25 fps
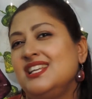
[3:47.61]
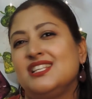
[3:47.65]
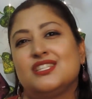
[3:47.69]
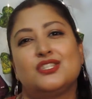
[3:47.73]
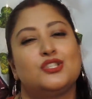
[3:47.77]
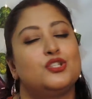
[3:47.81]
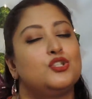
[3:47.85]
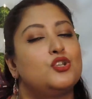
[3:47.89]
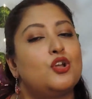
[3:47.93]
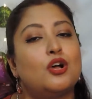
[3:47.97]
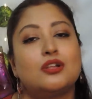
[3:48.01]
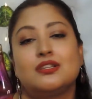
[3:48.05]

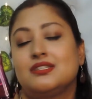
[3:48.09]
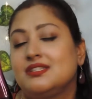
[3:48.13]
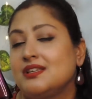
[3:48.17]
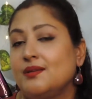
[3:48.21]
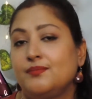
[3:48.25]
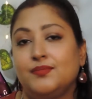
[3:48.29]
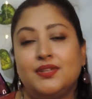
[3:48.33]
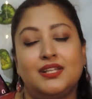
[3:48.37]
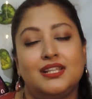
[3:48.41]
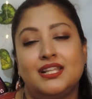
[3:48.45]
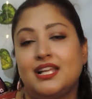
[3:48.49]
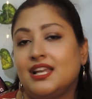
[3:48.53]
is not
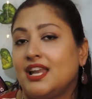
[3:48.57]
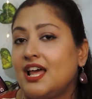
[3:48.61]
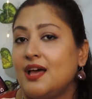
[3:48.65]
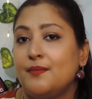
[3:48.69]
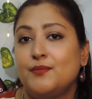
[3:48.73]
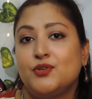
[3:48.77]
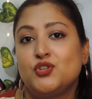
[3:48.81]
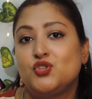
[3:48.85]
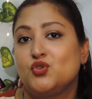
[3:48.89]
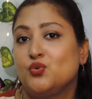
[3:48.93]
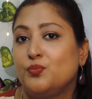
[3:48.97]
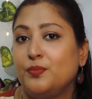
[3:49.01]
something that
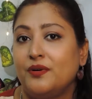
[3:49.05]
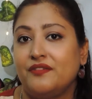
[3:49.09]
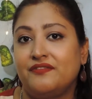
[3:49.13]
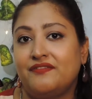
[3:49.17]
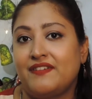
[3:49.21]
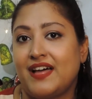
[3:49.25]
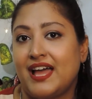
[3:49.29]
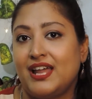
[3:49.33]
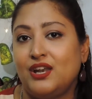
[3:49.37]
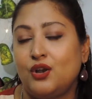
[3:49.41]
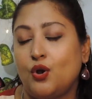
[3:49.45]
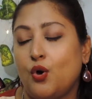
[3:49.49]
I'm a super
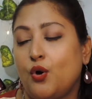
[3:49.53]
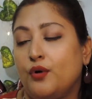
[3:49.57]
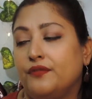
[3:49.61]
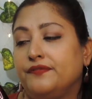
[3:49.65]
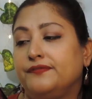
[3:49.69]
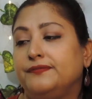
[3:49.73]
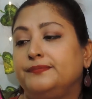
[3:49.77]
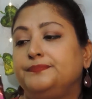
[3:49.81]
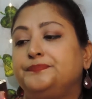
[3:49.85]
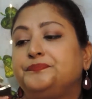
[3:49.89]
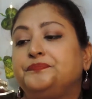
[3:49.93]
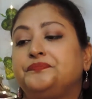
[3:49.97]
fan of.